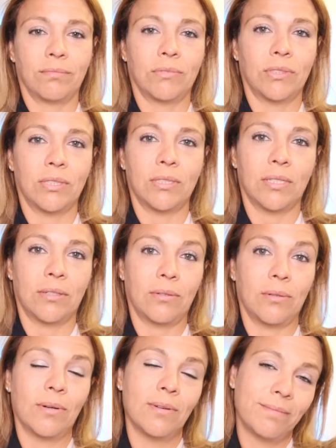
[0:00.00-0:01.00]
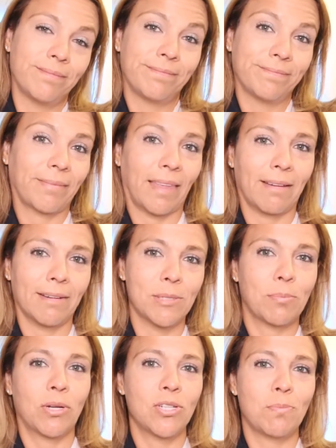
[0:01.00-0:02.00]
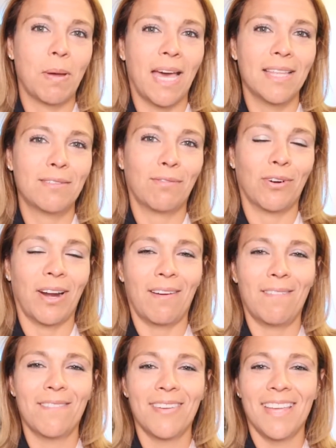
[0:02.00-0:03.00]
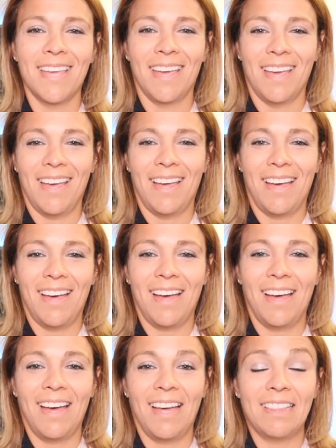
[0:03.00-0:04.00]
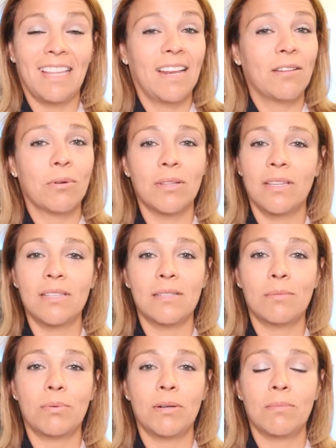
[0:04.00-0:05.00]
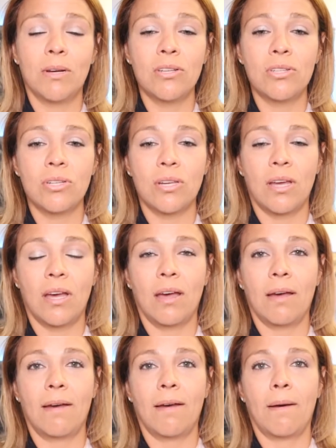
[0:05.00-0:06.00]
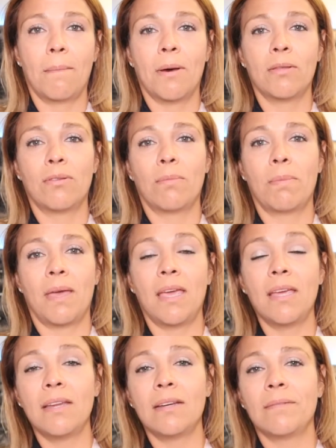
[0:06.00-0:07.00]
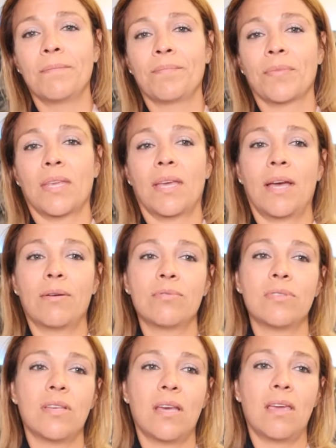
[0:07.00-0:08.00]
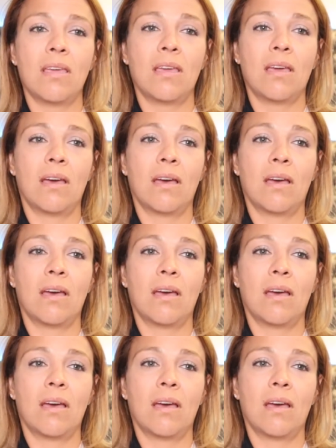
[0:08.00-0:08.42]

So sponge baths for now. And then, well, that's pretty much amount of pain. I would say